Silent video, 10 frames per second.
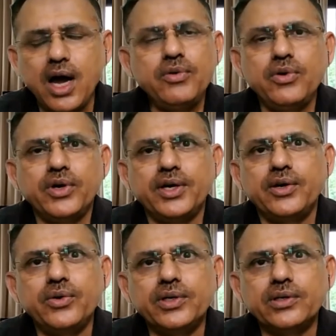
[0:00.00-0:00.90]
How you
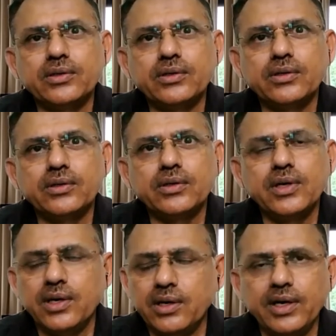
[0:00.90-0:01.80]
can do
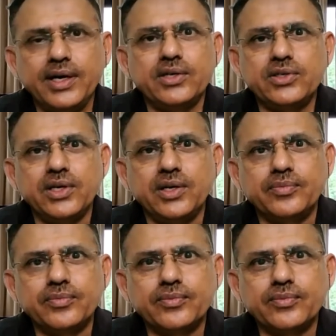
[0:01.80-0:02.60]
it? Let us see.